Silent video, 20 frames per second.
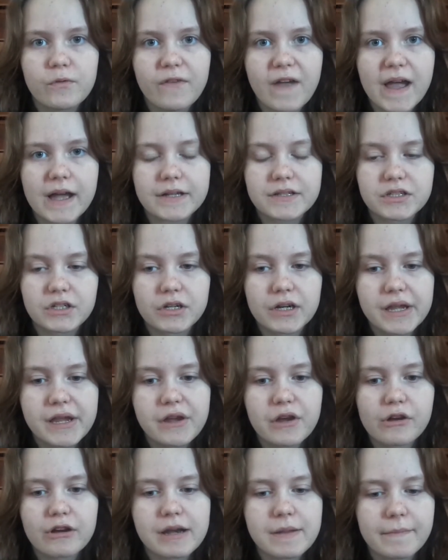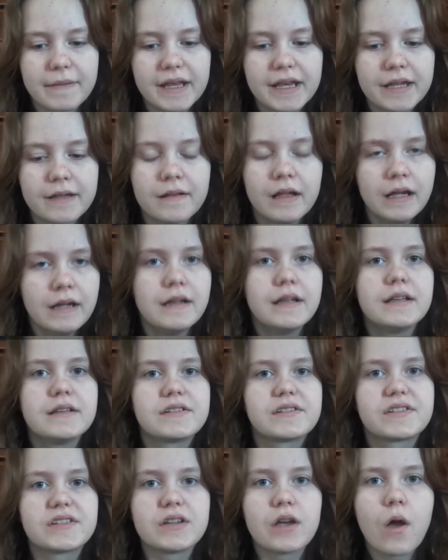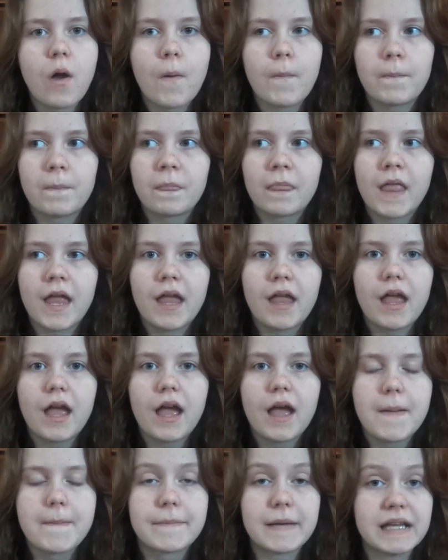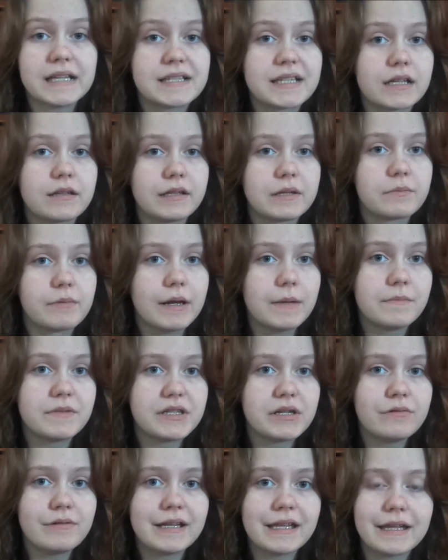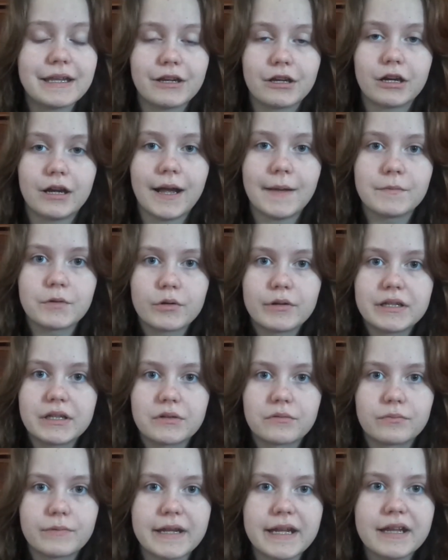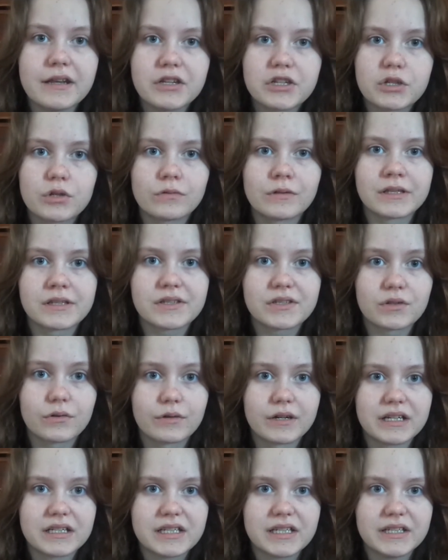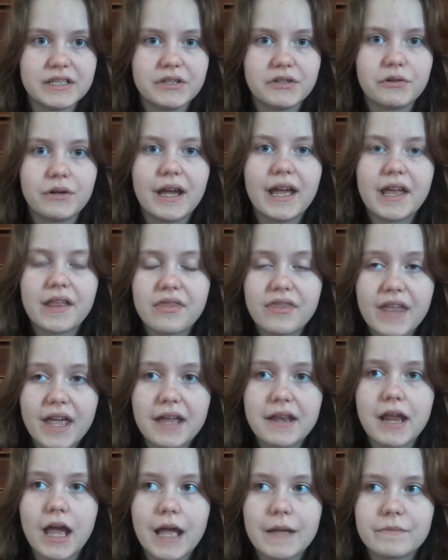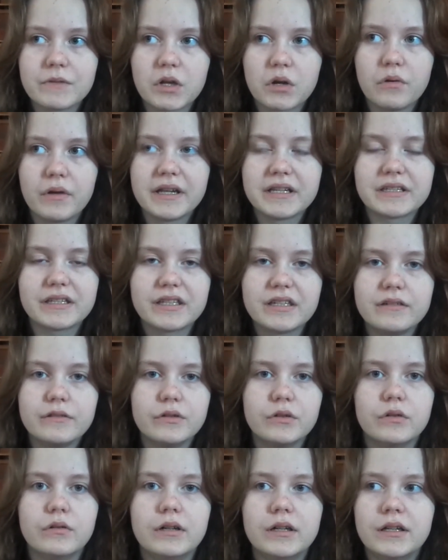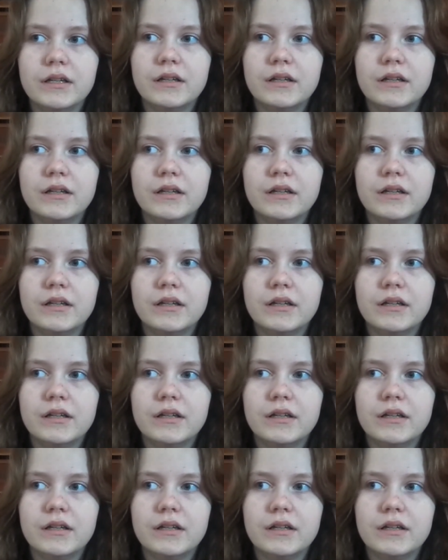factor here in a minute. So, basically, what I'm doing here, I'm going to read a short story to you, and then I'm going to